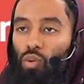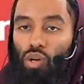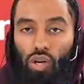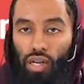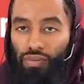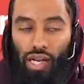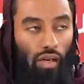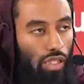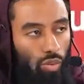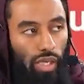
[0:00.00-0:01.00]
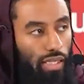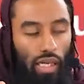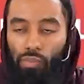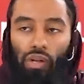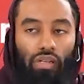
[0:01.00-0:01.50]
We're not giving out sweets
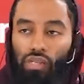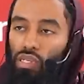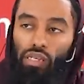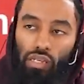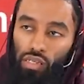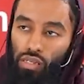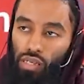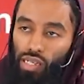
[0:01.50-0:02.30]
here, brothers and sisters.